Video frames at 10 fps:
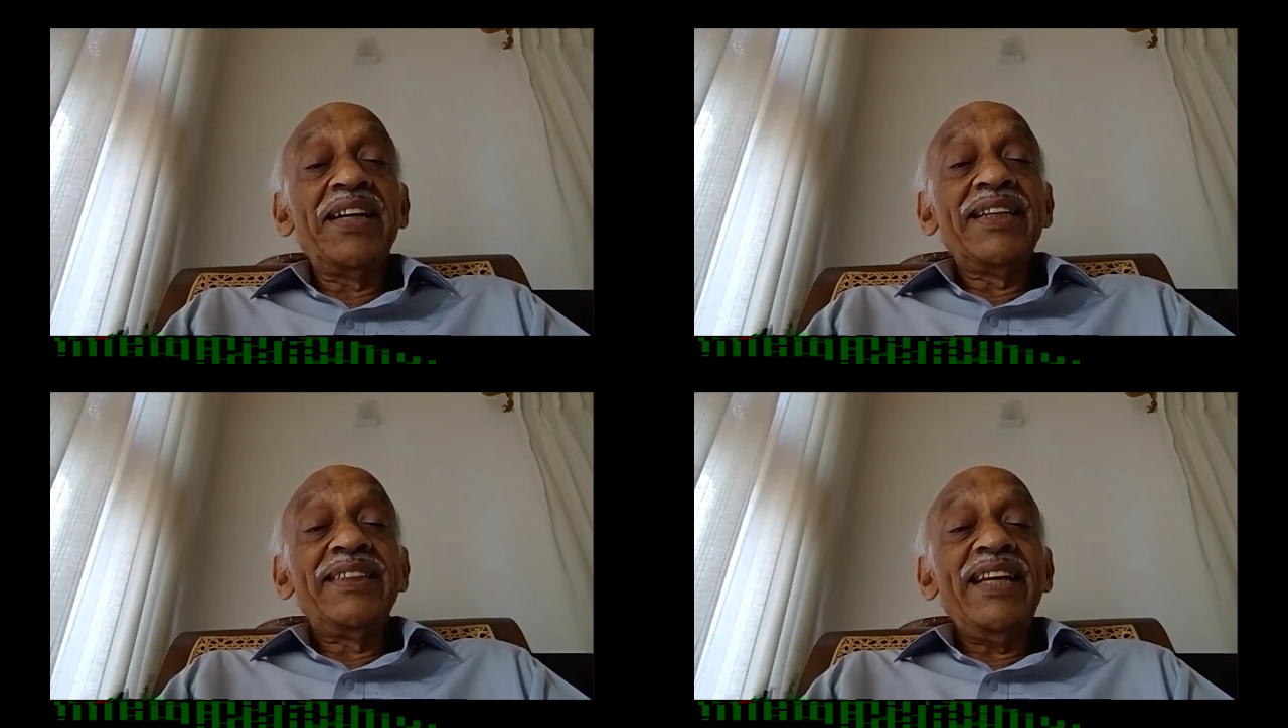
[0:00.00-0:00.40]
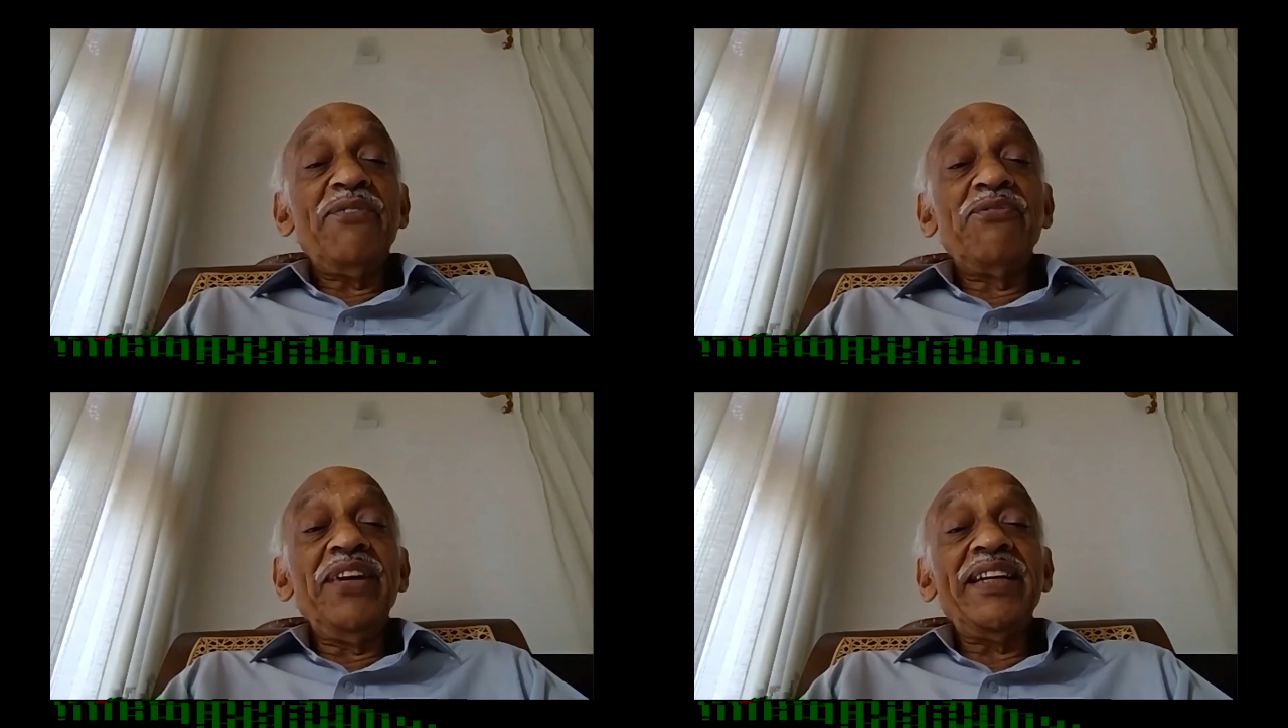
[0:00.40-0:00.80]
See,
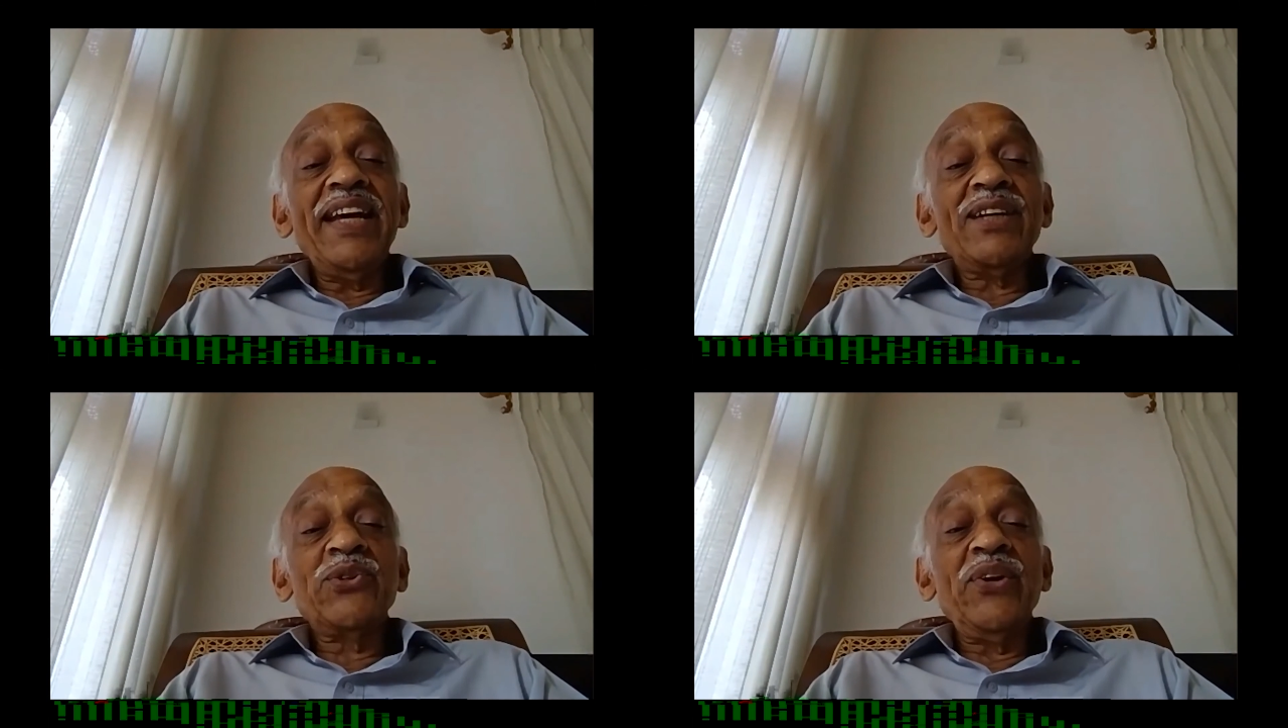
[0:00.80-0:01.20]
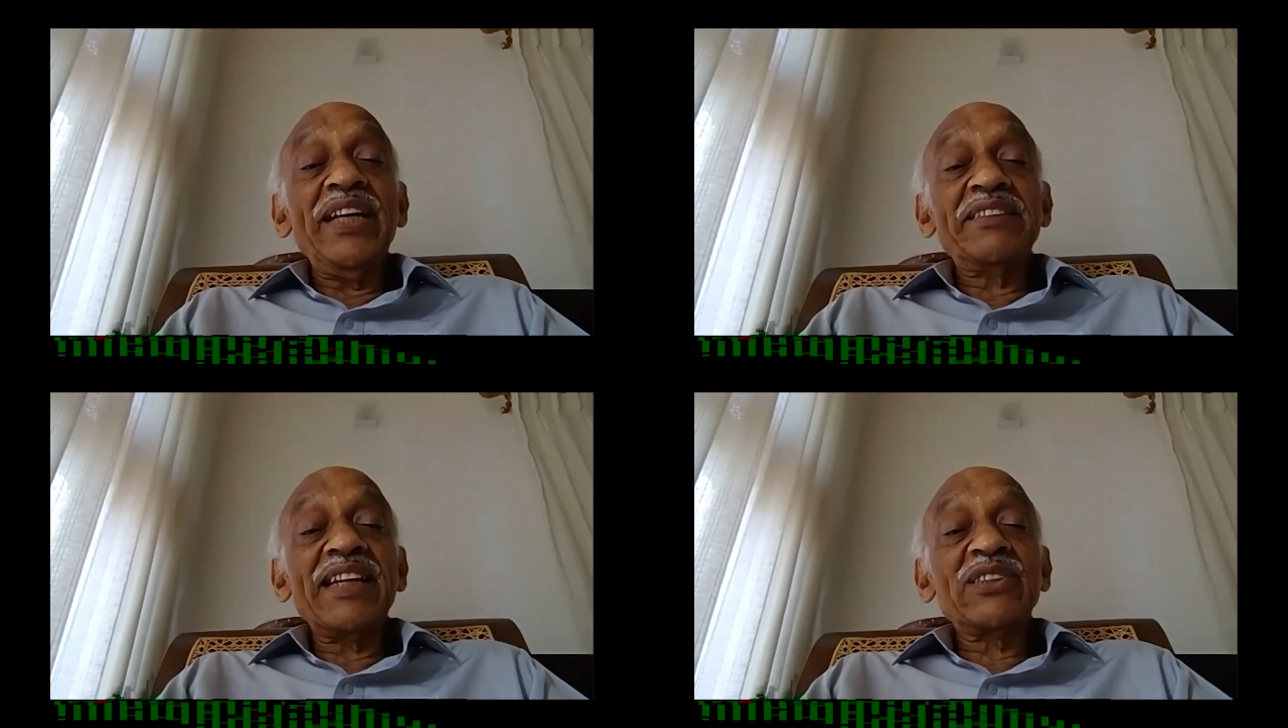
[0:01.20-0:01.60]
if we take
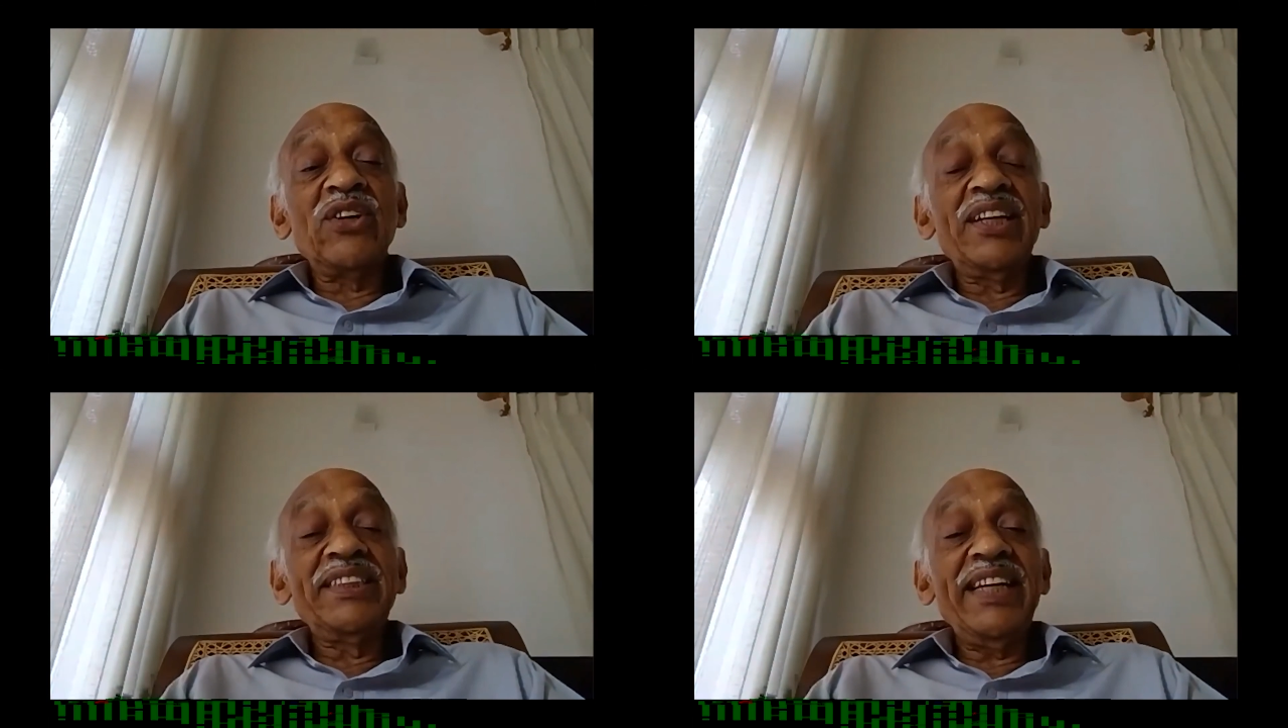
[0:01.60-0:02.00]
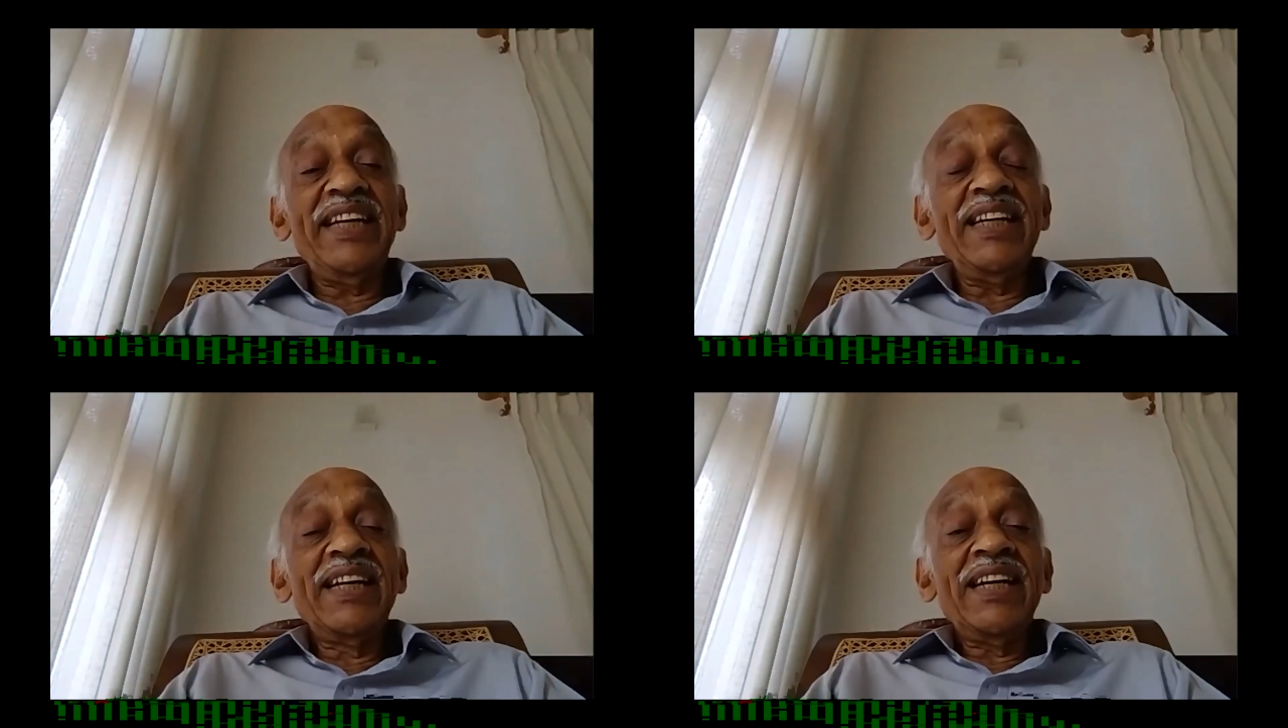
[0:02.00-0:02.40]
today's technology,